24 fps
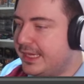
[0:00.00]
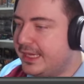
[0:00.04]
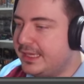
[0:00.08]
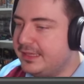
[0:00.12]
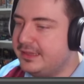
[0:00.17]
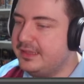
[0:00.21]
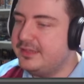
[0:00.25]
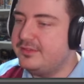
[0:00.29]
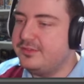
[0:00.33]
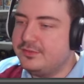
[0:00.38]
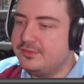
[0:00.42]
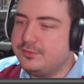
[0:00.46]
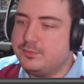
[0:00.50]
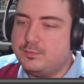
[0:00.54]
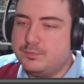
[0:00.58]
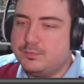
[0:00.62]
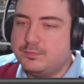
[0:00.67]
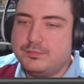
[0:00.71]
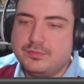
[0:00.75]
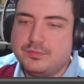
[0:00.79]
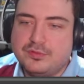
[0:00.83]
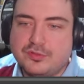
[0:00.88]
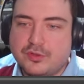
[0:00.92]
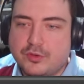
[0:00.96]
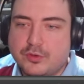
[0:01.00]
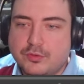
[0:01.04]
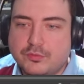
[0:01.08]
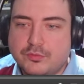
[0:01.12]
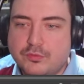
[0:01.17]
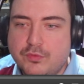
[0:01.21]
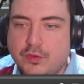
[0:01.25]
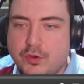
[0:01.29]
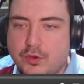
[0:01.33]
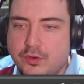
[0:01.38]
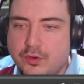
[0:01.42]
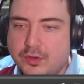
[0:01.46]
And this is sort
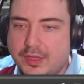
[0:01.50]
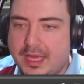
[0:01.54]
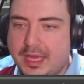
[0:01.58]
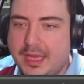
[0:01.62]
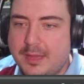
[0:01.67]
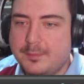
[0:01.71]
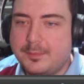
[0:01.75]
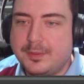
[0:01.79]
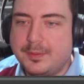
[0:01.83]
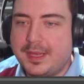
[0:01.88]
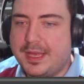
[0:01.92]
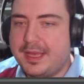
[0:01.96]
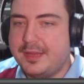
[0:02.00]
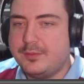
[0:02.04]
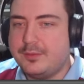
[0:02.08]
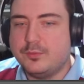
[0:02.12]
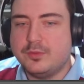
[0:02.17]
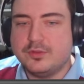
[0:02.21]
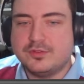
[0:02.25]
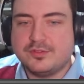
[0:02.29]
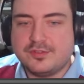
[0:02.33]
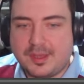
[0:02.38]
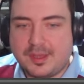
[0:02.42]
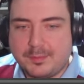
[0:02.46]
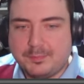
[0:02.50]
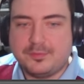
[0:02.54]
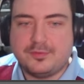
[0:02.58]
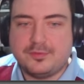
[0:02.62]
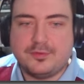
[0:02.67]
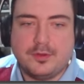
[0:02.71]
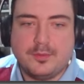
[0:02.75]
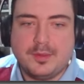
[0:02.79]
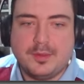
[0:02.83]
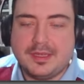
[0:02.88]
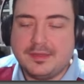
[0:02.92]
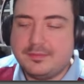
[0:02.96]
of raw gameplay, and we'll skip
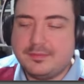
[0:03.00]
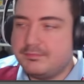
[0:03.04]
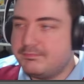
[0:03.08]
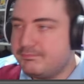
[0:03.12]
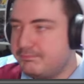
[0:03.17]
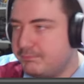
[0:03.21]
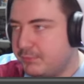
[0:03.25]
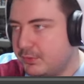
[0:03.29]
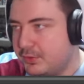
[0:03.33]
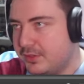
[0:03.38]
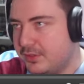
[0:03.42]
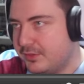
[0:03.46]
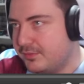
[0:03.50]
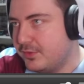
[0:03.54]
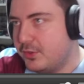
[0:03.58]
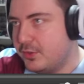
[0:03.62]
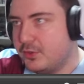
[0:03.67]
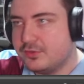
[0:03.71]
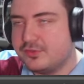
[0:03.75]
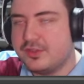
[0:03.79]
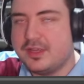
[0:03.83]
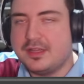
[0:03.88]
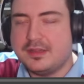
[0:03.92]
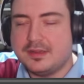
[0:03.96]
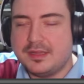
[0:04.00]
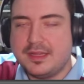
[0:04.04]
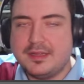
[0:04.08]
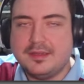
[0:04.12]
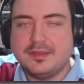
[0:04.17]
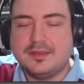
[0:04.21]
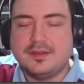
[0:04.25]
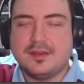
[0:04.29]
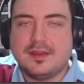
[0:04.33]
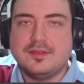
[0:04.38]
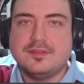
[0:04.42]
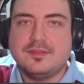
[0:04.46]
through it. But of course, I'll
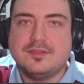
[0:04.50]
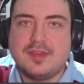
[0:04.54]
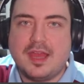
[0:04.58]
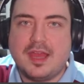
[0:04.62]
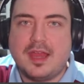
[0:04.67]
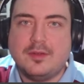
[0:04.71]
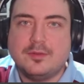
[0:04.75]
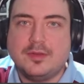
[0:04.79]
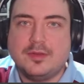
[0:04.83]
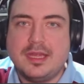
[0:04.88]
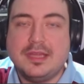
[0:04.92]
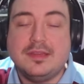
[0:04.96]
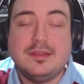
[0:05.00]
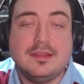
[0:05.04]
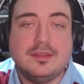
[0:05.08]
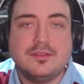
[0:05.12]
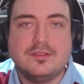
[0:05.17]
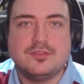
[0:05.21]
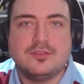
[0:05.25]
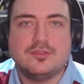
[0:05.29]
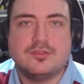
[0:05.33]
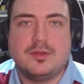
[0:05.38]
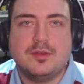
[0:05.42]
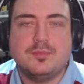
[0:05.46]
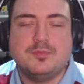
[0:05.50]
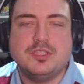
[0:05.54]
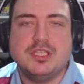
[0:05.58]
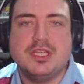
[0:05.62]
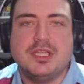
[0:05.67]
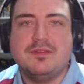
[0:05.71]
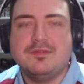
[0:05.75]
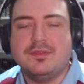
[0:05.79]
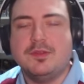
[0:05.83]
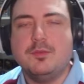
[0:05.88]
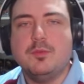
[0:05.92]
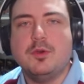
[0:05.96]
link this down in the
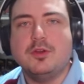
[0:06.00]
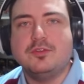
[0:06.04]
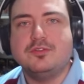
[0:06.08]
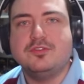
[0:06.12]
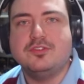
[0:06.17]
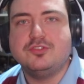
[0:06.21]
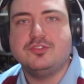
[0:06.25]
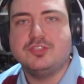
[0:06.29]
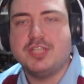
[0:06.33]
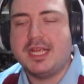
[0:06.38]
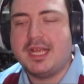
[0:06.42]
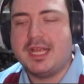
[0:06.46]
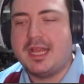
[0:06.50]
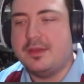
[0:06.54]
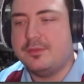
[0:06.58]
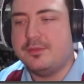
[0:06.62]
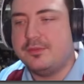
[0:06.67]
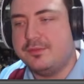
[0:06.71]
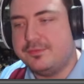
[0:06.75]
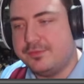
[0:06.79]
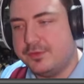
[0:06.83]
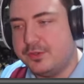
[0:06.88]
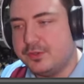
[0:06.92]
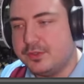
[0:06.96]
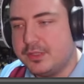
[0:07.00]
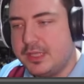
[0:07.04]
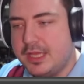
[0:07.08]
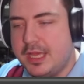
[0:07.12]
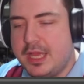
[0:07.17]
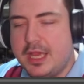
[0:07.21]
description if you want to check out the full